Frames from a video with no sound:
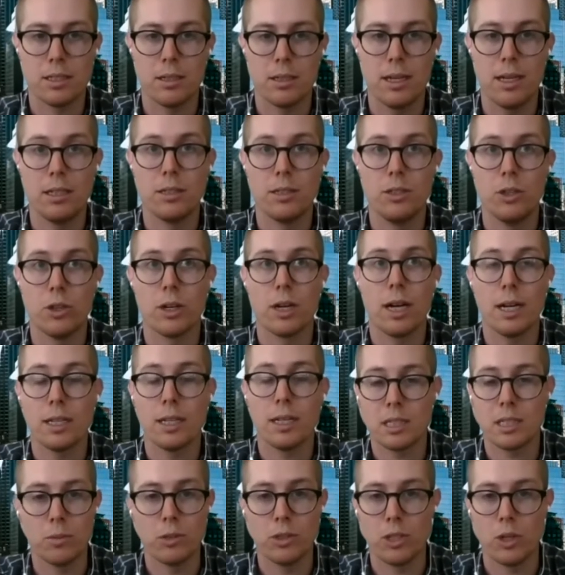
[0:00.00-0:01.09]
your
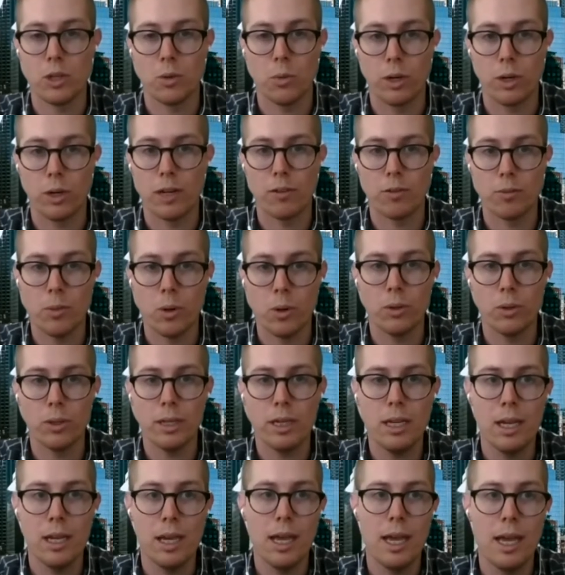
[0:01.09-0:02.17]
customers are working
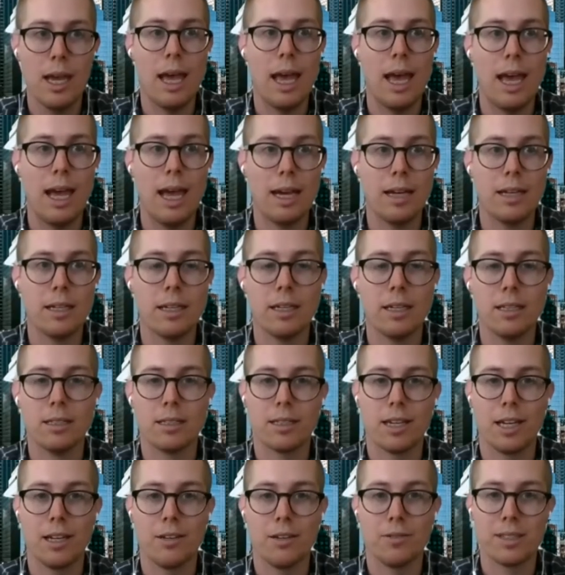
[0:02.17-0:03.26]
remotely and can
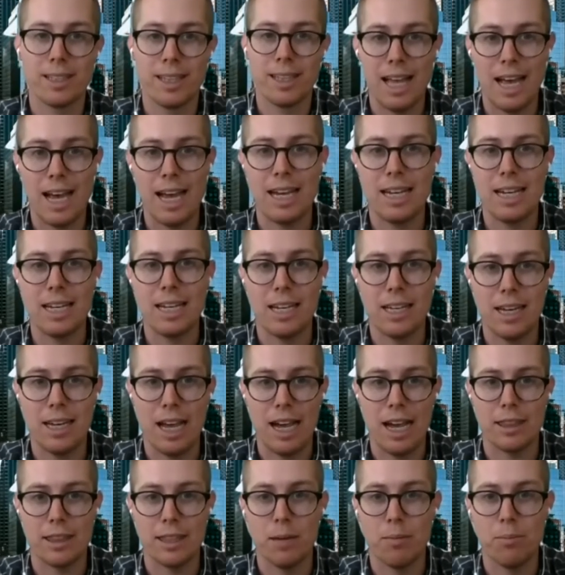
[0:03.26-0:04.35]
kind of slide in
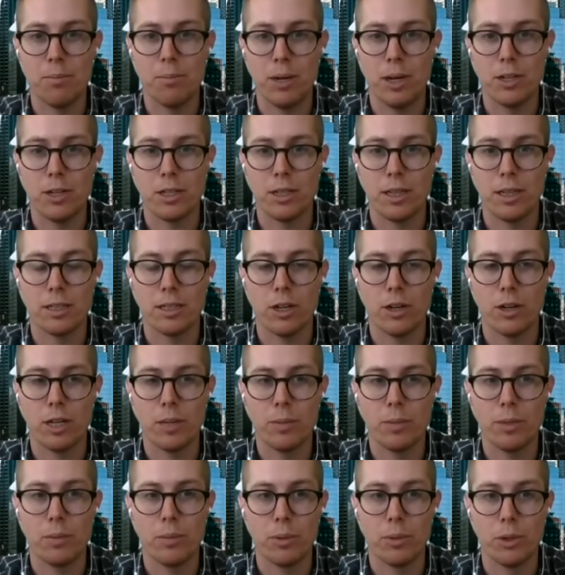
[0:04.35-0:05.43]
at that budget that's already
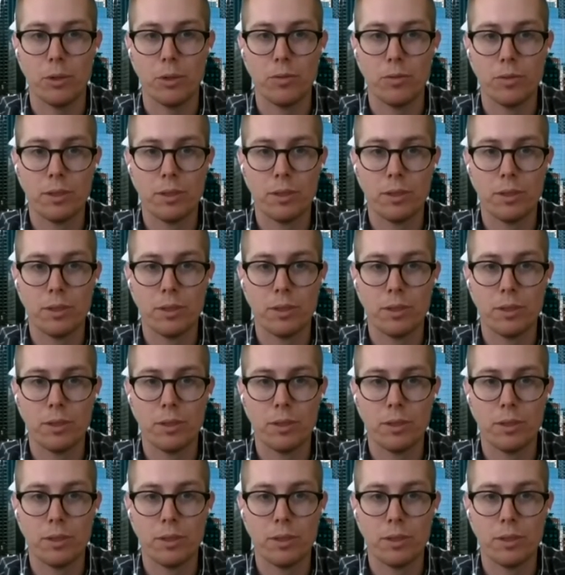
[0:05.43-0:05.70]
been approved.